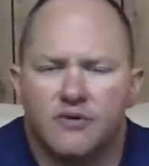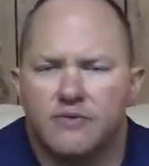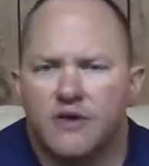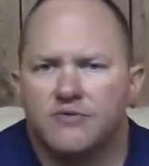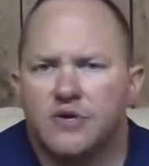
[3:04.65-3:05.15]

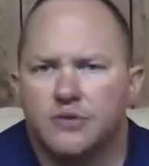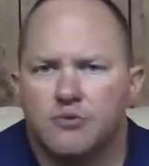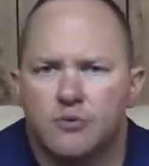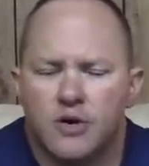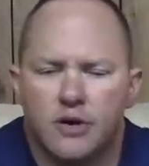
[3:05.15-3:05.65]
They've got these
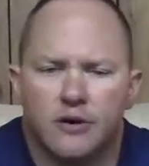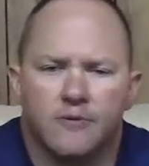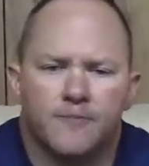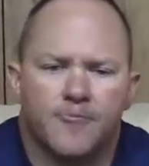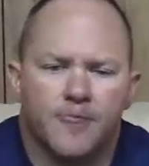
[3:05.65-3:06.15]
um,
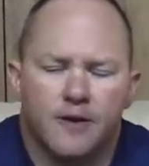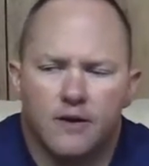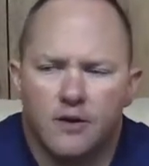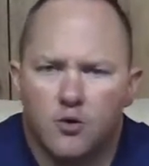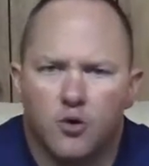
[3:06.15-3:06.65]

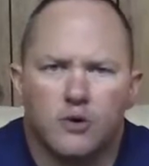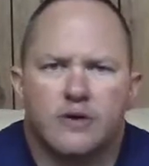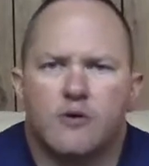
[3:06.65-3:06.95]
quarterly